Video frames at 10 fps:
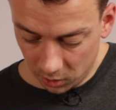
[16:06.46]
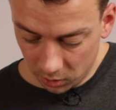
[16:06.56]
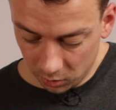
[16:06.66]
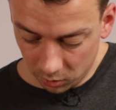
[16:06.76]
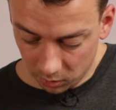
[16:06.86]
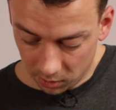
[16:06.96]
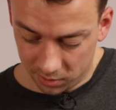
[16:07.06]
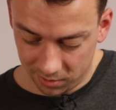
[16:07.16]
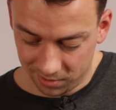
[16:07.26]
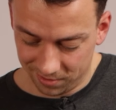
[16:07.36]
you need to...
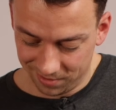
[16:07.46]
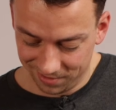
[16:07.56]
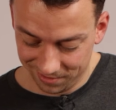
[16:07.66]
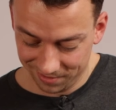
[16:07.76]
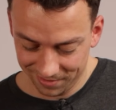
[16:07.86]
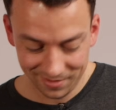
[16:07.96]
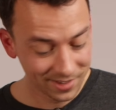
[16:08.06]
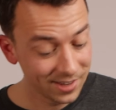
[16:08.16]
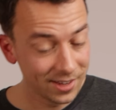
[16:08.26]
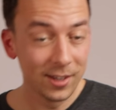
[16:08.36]

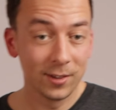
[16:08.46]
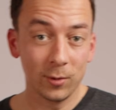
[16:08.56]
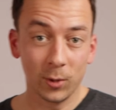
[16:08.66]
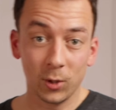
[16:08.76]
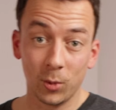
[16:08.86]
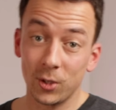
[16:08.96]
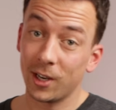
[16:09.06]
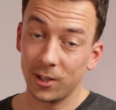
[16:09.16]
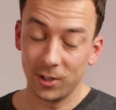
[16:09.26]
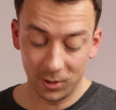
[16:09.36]
If you want to do more
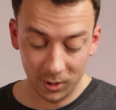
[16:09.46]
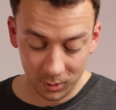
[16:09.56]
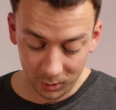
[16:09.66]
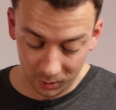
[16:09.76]
challenges, you need